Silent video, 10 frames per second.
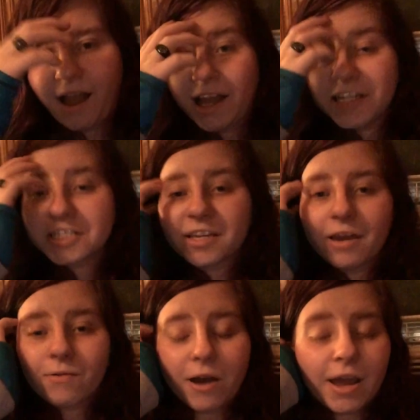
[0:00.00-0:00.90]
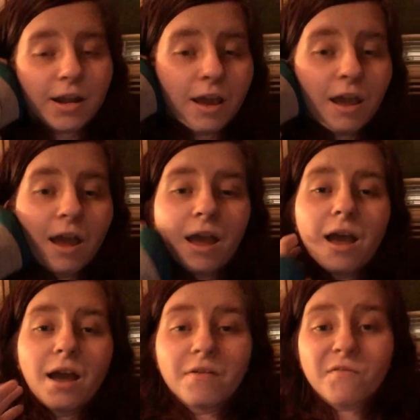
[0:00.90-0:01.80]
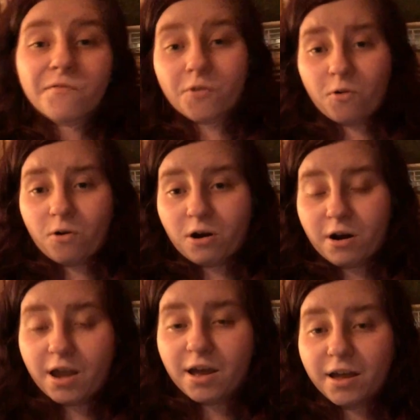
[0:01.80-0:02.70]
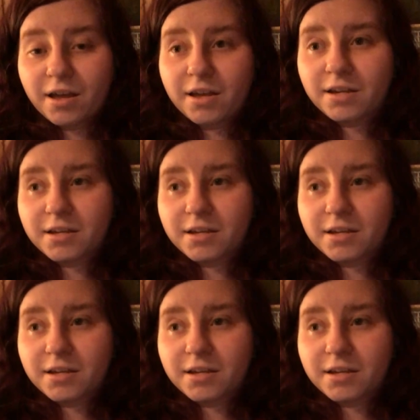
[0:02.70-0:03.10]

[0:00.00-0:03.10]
I just can't wait to